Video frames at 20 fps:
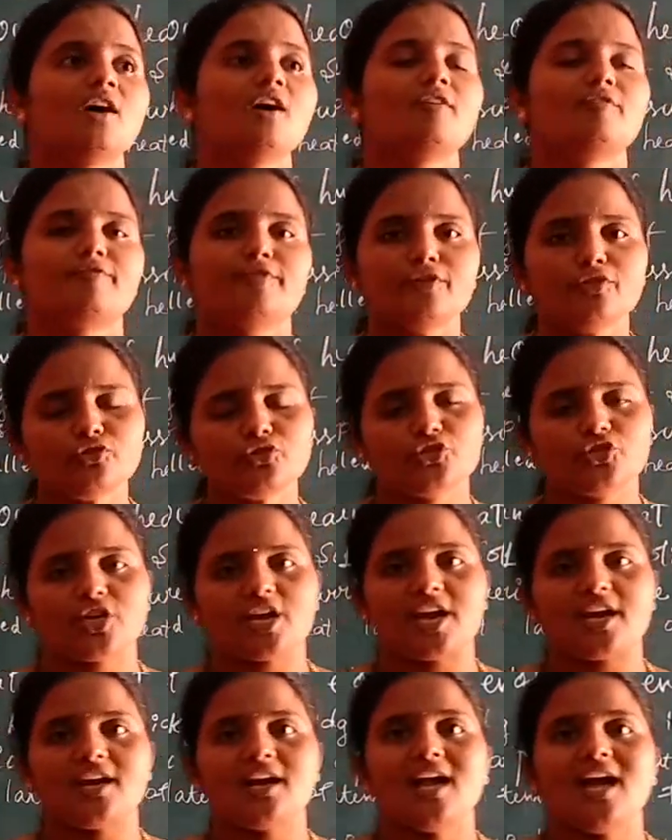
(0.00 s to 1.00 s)

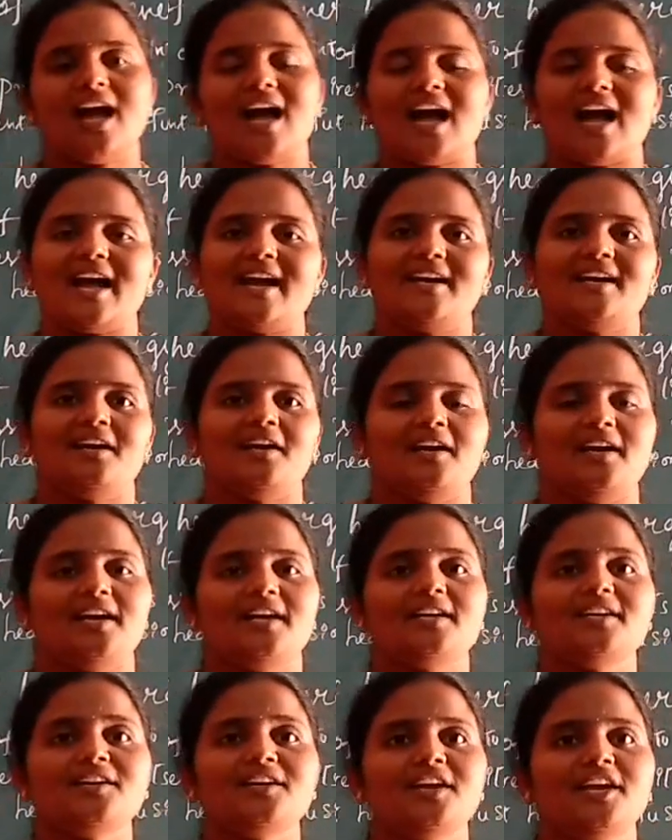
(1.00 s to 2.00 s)
fusion and
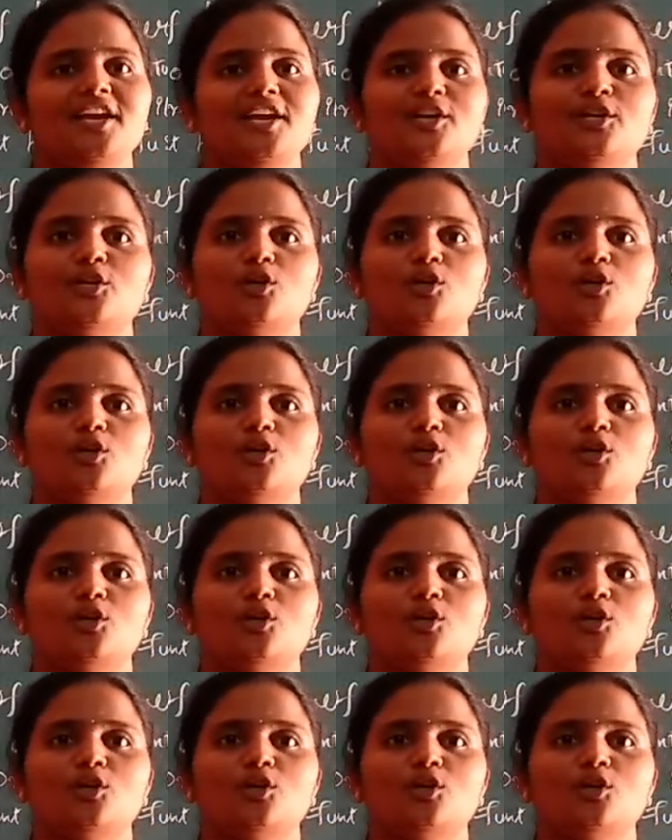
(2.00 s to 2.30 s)
latent heat